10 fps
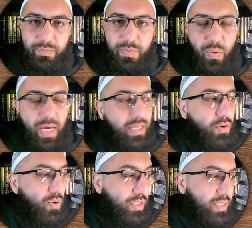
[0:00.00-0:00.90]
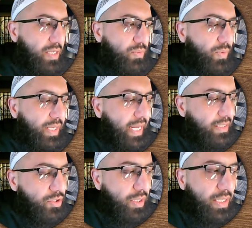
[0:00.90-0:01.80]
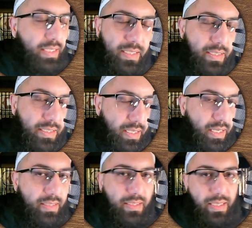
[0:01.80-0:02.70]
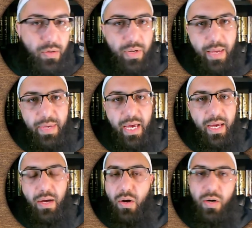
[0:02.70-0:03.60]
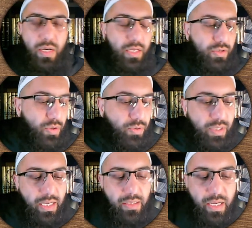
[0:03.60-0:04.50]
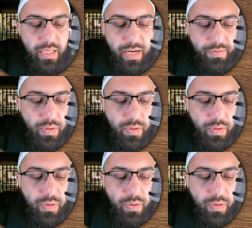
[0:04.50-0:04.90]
Okay, the courses that we will get, inshallah, at Lingorabia are totally on another level.